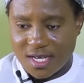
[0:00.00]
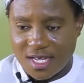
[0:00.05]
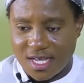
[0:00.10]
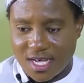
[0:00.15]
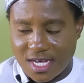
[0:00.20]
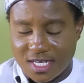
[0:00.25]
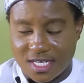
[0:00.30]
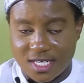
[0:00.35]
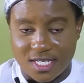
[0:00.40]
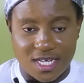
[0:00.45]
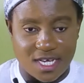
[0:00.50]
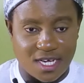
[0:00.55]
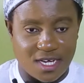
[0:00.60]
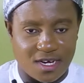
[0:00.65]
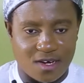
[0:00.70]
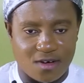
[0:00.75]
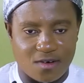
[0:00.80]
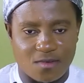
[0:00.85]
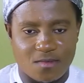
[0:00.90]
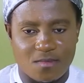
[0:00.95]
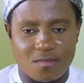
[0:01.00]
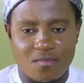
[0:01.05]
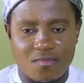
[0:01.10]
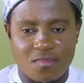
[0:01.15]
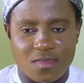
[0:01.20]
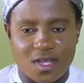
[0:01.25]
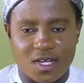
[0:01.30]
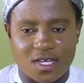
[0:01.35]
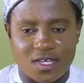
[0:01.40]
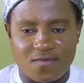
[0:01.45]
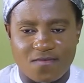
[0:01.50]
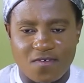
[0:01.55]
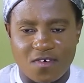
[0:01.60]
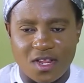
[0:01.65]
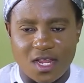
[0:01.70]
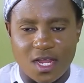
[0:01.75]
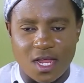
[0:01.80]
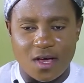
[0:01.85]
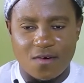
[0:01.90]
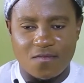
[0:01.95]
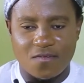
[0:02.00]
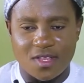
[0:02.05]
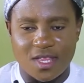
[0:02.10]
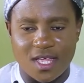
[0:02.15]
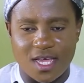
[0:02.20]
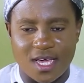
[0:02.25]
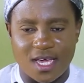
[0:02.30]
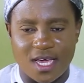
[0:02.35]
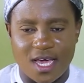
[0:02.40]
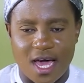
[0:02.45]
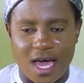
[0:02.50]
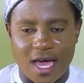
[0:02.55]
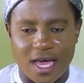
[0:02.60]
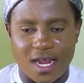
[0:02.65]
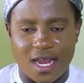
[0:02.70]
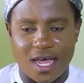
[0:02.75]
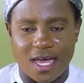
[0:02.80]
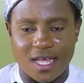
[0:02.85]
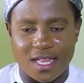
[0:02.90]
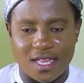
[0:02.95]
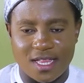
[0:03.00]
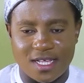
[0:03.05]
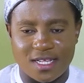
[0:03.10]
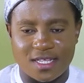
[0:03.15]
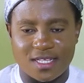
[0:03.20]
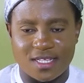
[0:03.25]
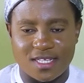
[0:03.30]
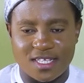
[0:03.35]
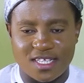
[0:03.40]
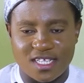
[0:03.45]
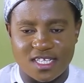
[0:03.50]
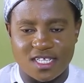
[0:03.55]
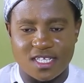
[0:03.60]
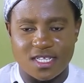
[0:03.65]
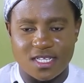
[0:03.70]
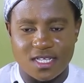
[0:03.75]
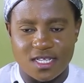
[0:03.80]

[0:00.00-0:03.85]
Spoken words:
Yes, she's a girl. She fell in love with a guy like this,